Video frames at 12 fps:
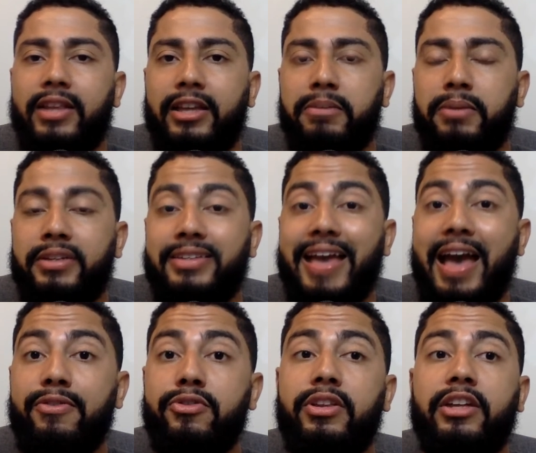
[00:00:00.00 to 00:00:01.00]
takes place
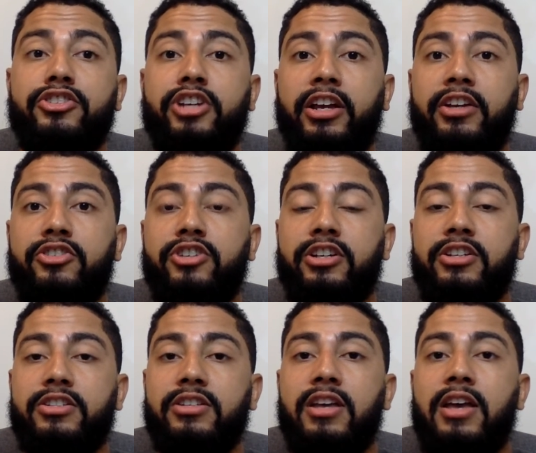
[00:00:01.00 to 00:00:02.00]
after that change
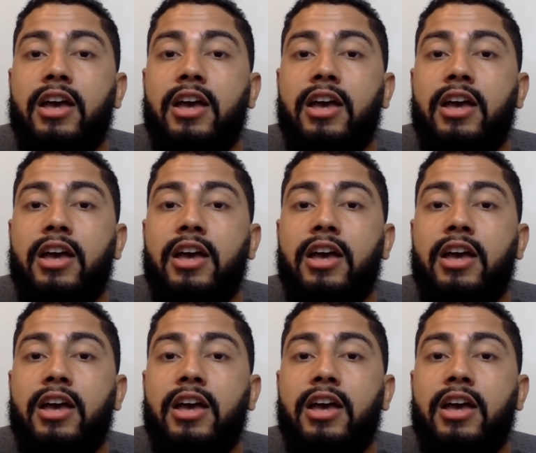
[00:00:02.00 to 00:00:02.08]
is